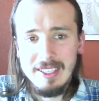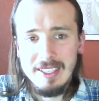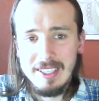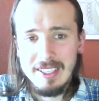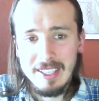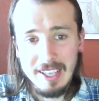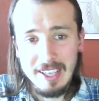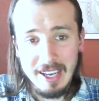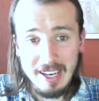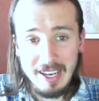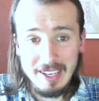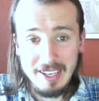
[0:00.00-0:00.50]

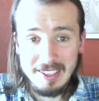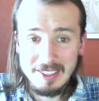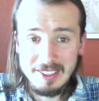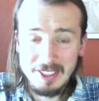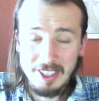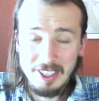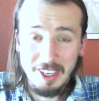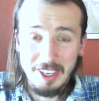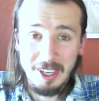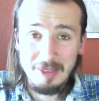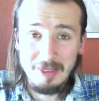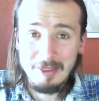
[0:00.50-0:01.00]
Yeah,
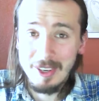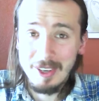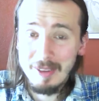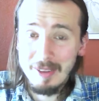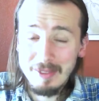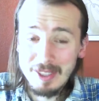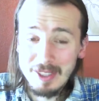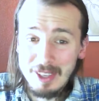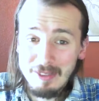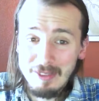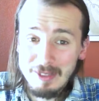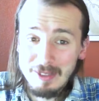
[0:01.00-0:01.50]
check out my
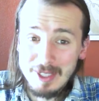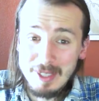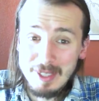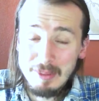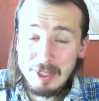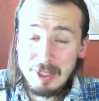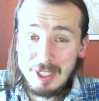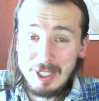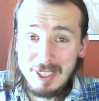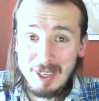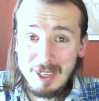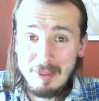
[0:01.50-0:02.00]
Amazon for some
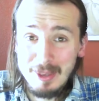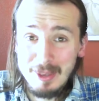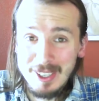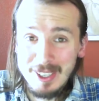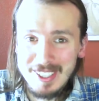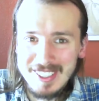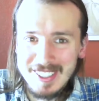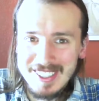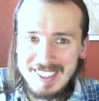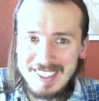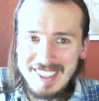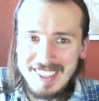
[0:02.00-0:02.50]
shitty
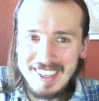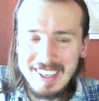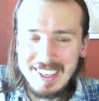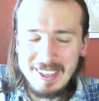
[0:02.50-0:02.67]
books.